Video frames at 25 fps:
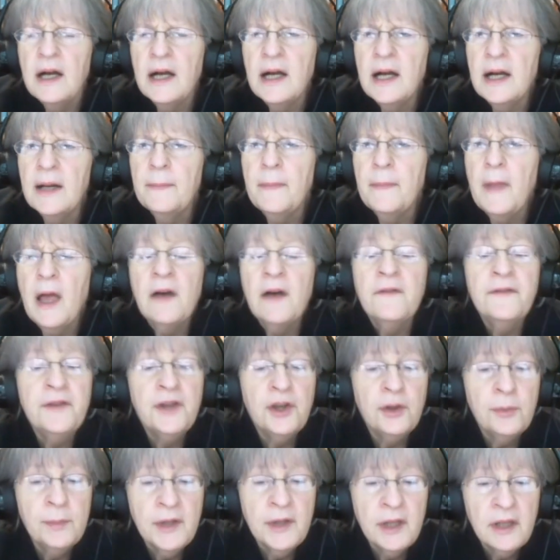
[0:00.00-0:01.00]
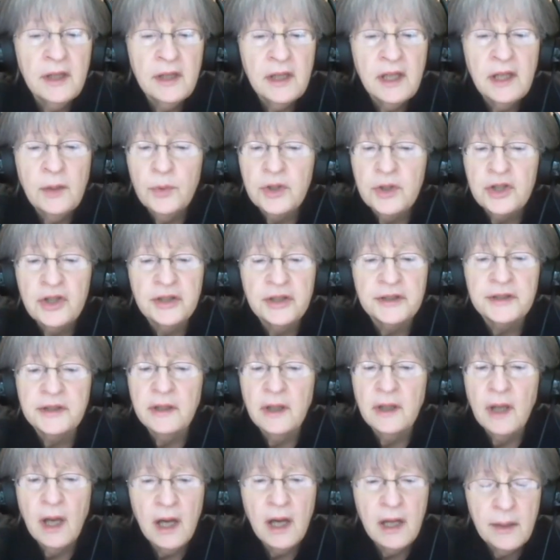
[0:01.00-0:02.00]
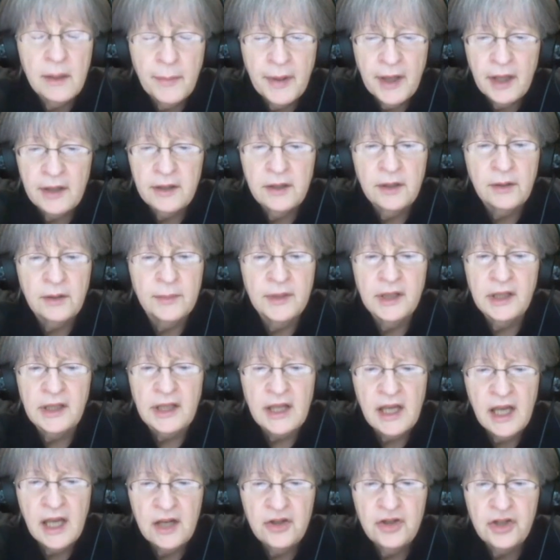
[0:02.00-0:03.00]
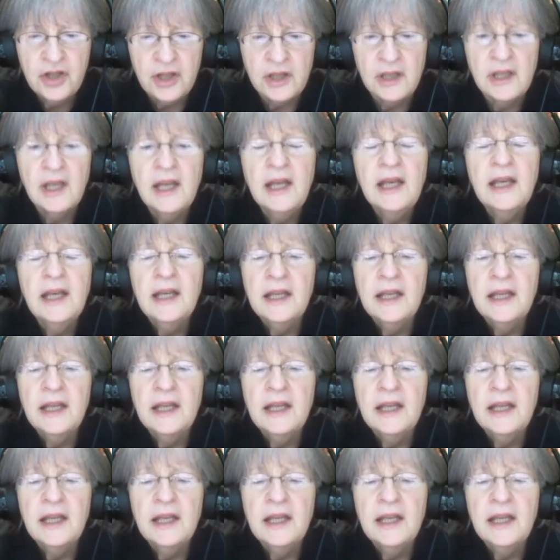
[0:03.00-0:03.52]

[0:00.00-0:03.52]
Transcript: of humility, which is not about humiliation.